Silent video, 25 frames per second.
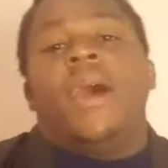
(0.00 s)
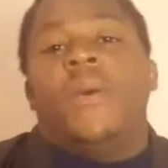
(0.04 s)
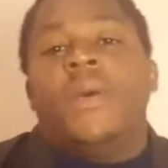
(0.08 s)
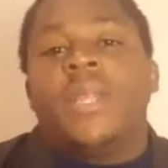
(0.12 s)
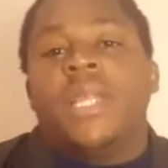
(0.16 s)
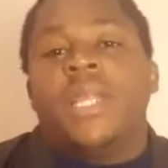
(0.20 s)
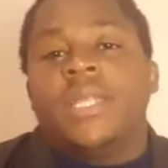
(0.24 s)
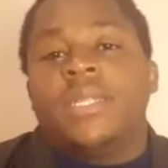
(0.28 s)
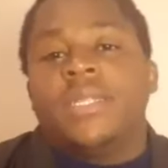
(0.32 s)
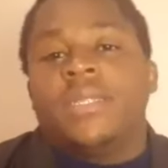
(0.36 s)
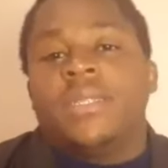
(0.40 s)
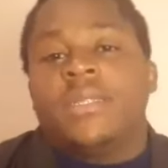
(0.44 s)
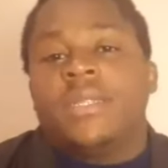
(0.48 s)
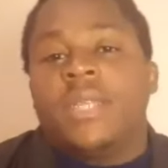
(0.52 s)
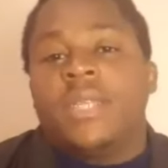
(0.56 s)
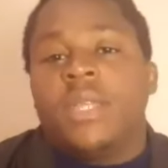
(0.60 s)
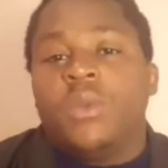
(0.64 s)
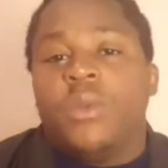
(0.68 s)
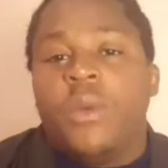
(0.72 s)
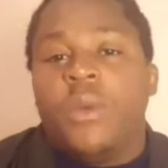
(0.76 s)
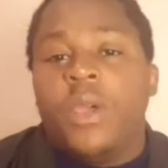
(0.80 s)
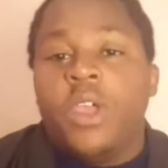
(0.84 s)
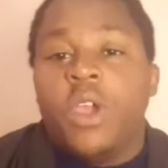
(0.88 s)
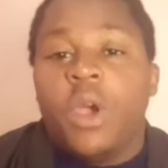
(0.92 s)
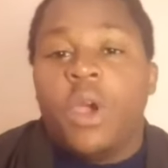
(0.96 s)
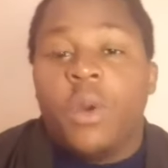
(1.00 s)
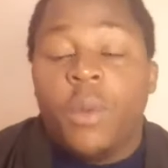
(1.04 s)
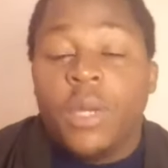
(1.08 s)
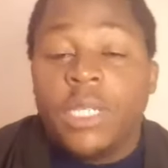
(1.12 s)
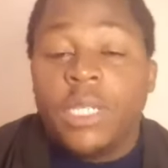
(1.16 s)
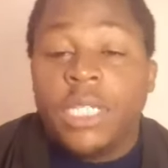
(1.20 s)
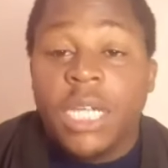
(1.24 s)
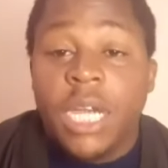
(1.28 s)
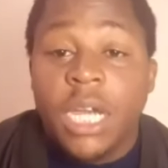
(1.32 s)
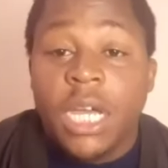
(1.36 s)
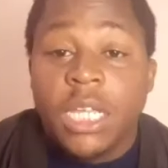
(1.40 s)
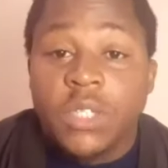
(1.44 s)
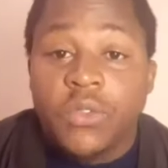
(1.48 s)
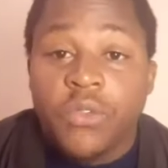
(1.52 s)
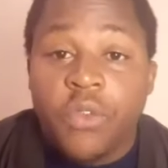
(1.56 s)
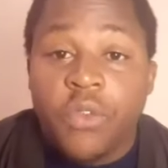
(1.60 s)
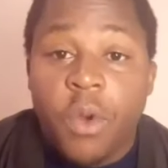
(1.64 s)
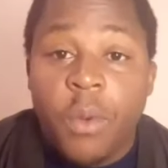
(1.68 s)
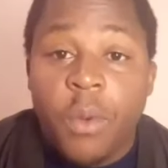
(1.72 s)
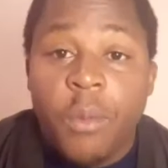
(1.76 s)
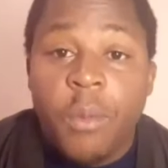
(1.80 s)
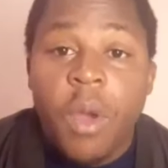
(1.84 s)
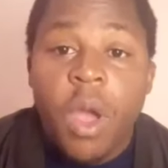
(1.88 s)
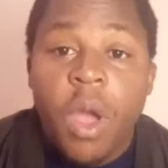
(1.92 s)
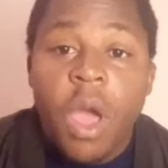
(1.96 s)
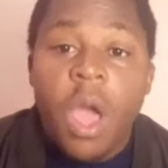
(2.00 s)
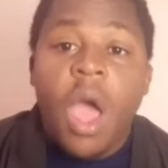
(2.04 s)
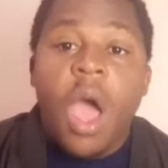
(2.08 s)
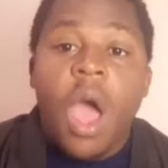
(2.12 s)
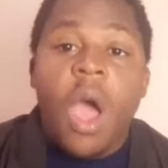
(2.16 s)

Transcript: want to understand where you're watching us from.